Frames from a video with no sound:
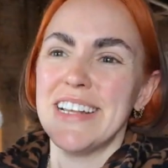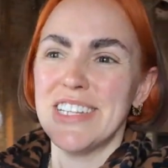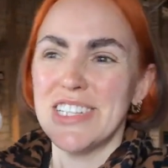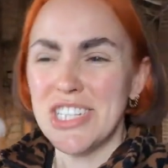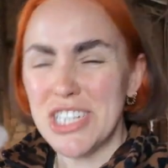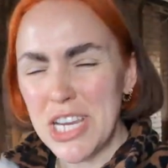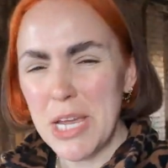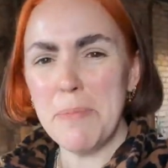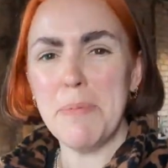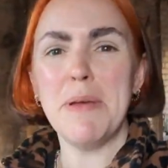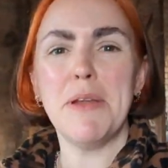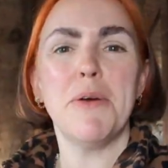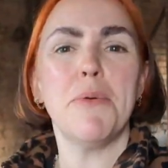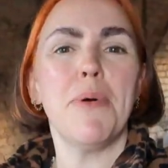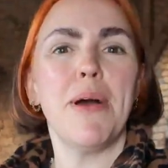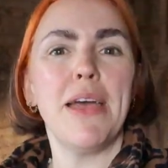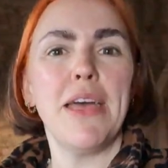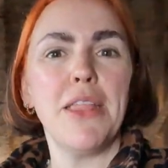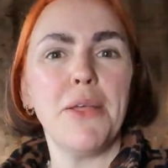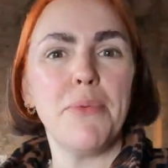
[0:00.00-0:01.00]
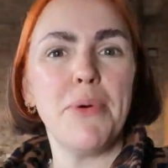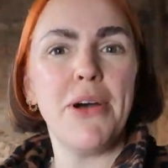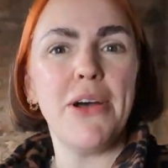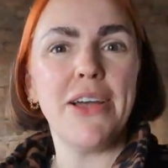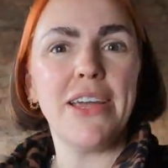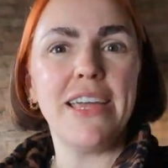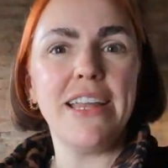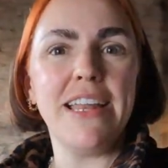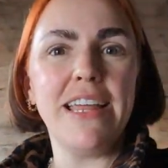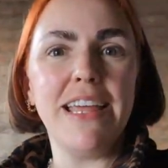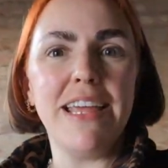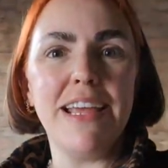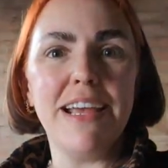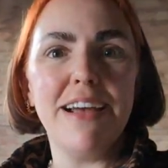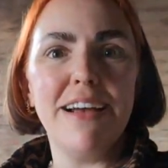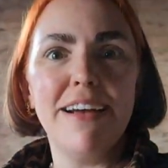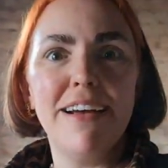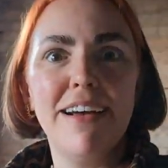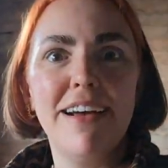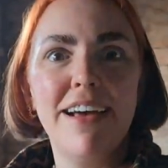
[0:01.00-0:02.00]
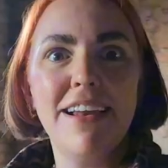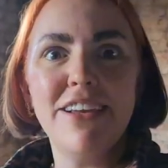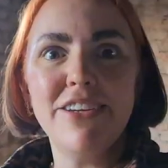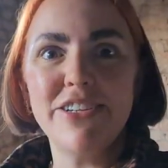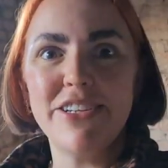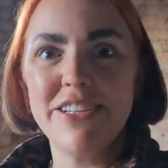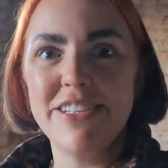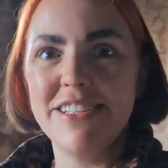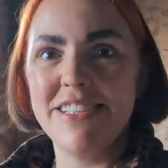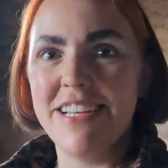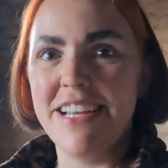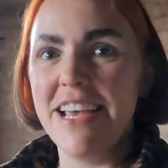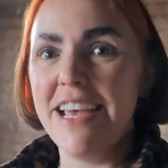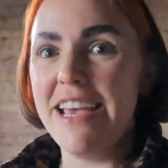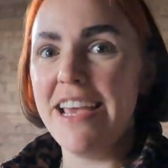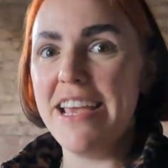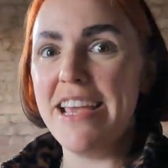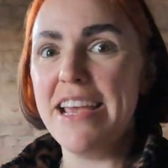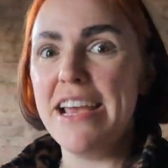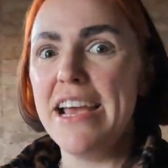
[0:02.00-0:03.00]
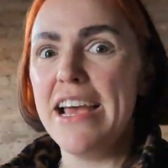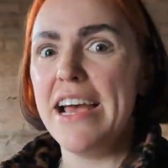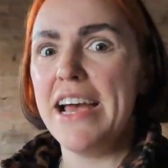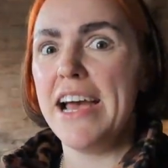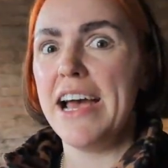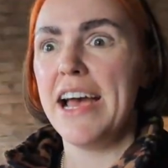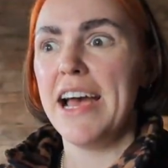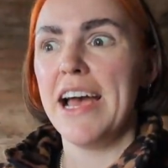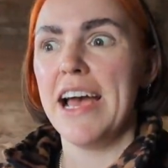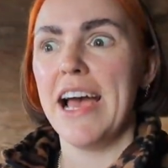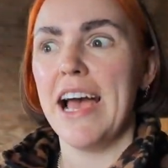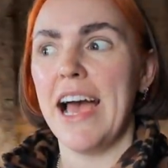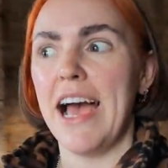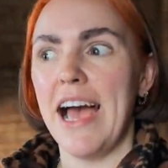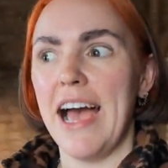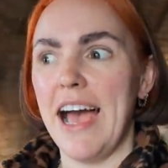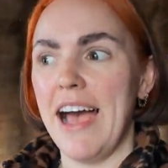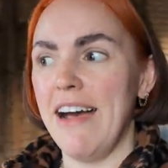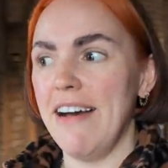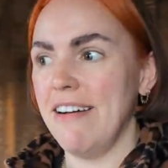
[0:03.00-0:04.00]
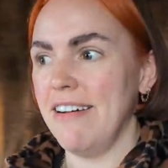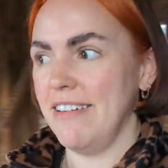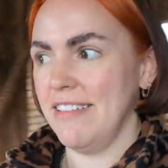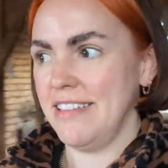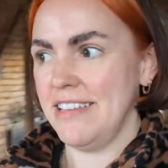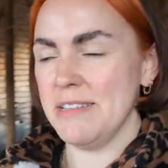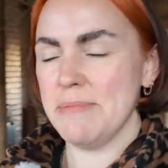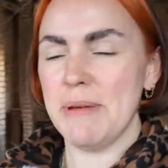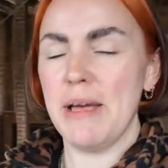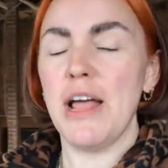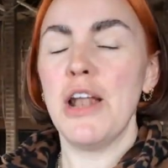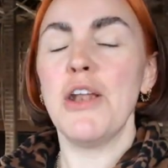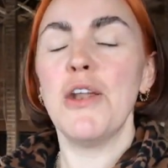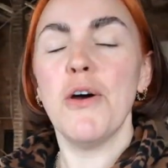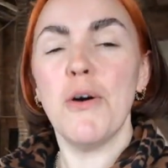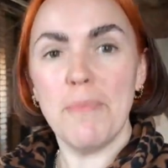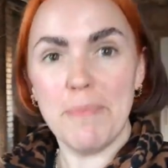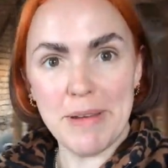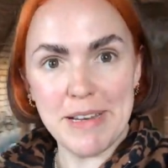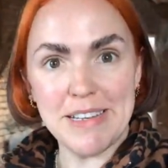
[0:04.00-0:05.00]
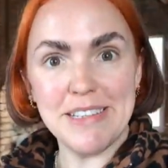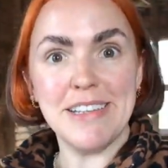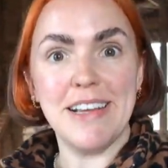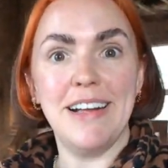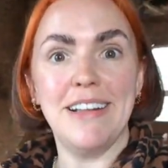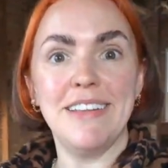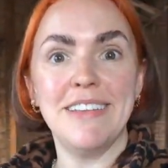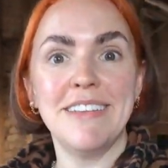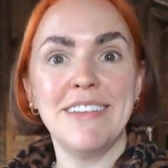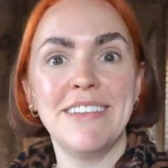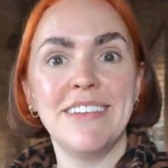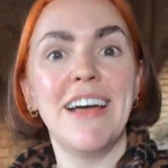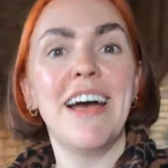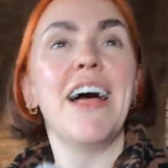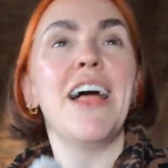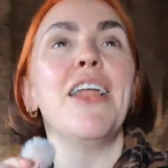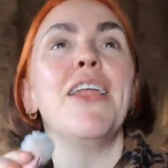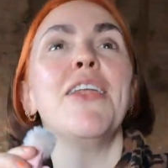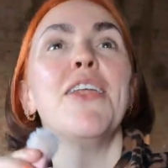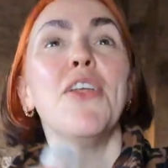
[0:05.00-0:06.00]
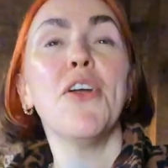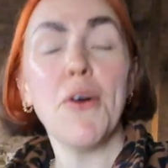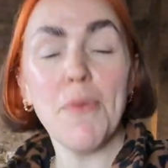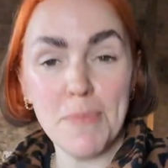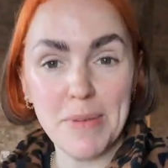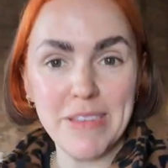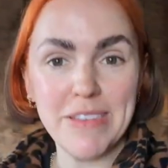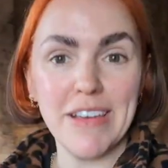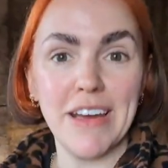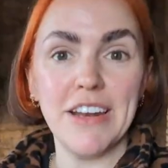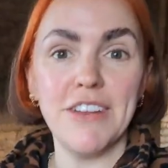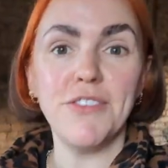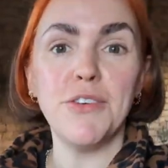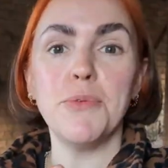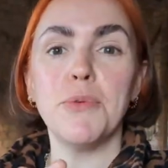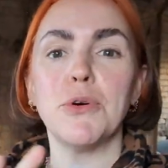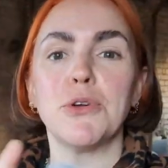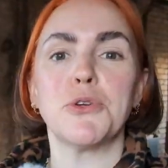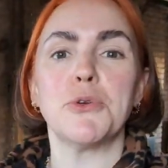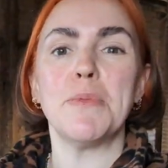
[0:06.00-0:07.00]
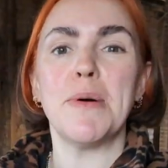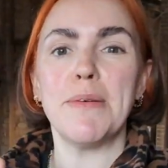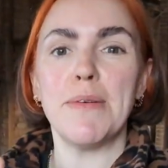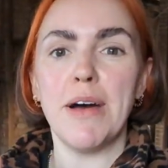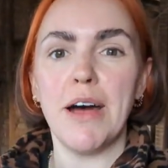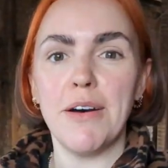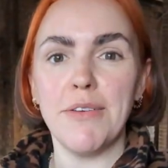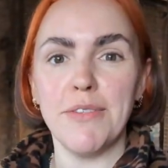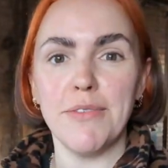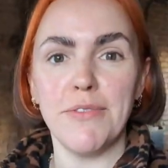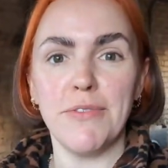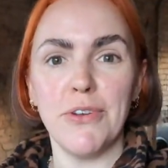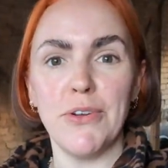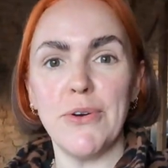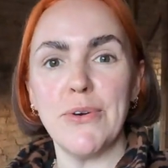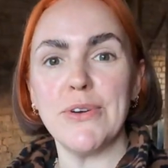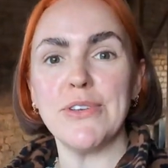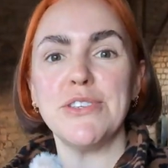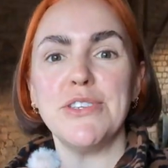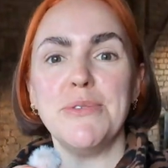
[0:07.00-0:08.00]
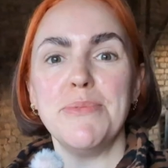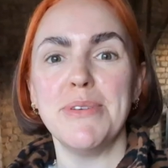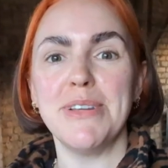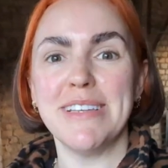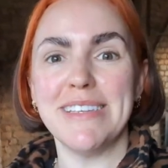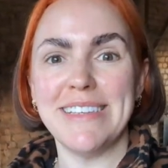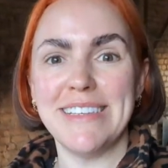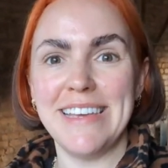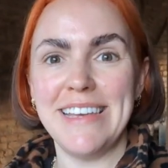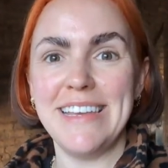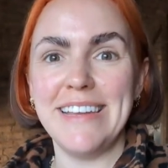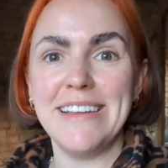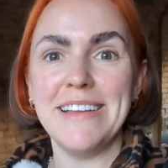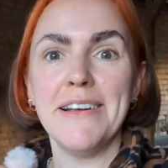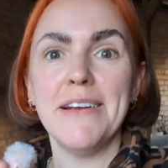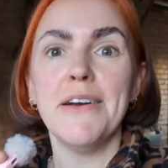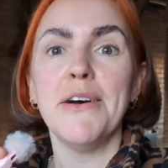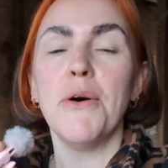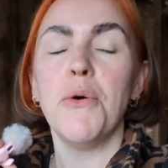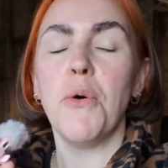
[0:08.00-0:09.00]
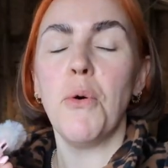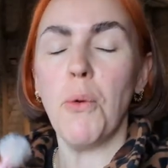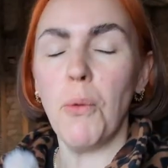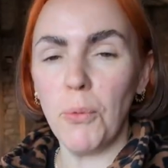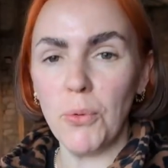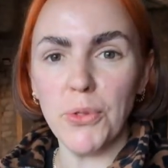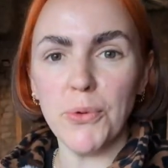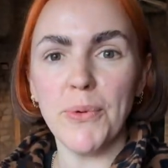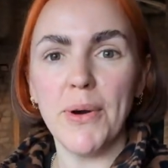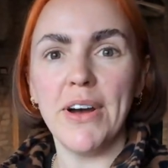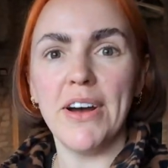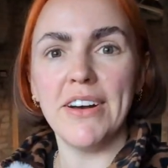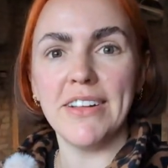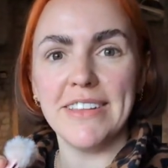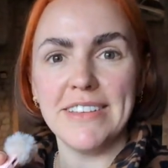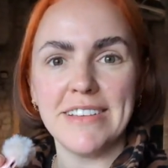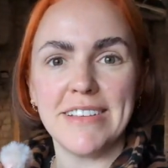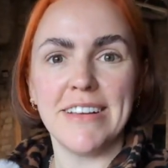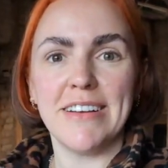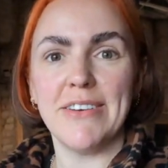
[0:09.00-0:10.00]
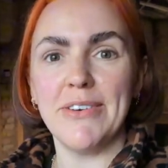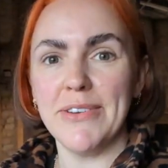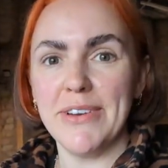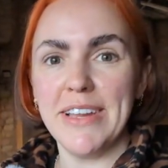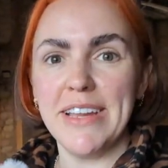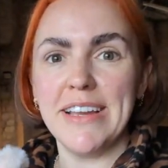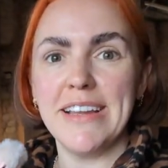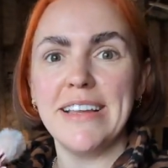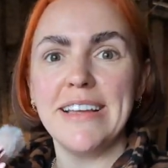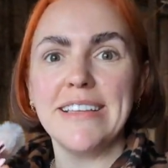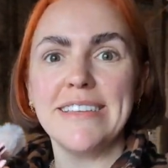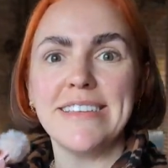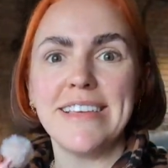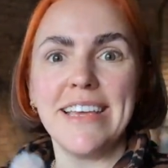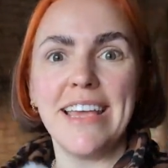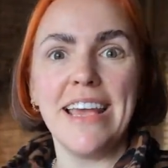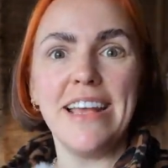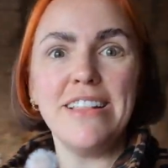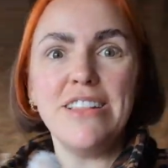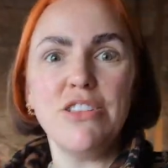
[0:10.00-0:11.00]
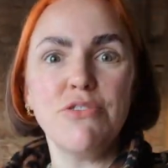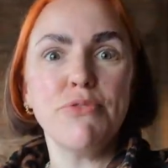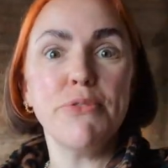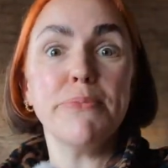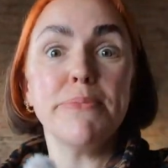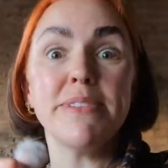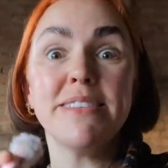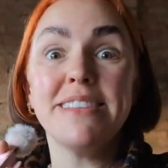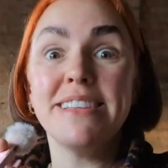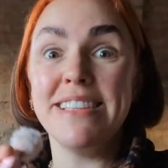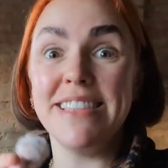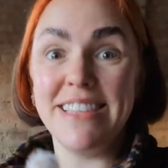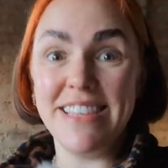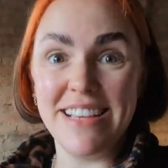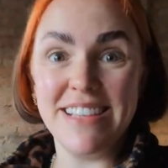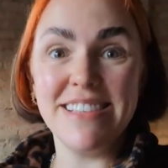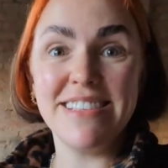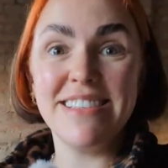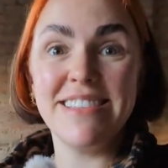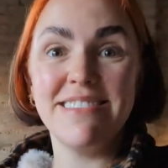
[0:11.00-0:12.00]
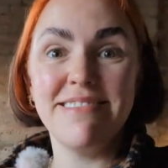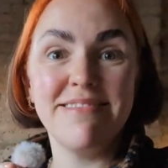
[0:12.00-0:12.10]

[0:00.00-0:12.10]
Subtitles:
chipping away at the work in here. And as you can see, there's a lot been done. A lot been done. If you watch all my other vlogs, you would have seen all the work that's gone in to getting these rooms to this